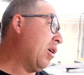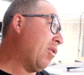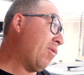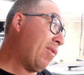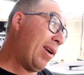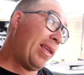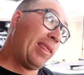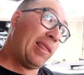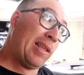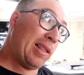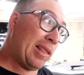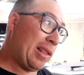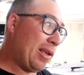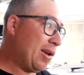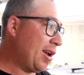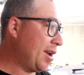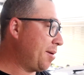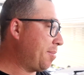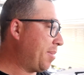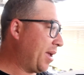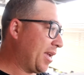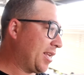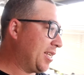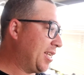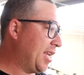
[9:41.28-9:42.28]
run the
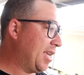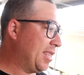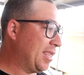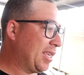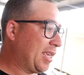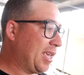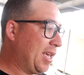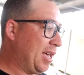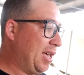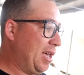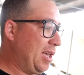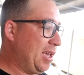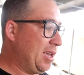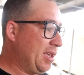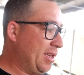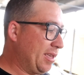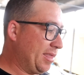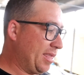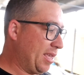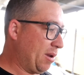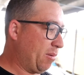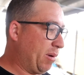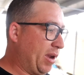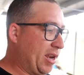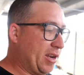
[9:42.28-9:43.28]
line back down the car,
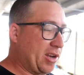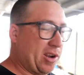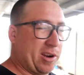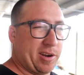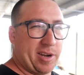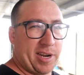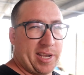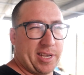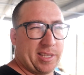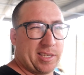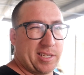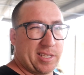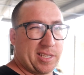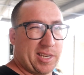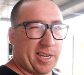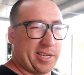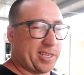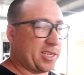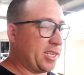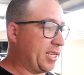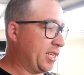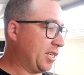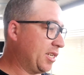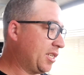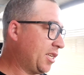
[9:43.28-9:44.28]
and that way I don't need to
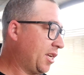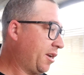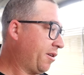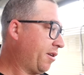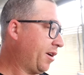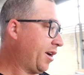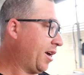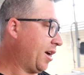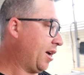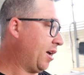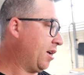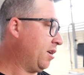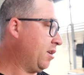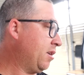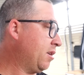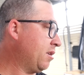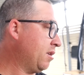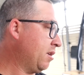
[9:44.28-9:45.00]
touch the interior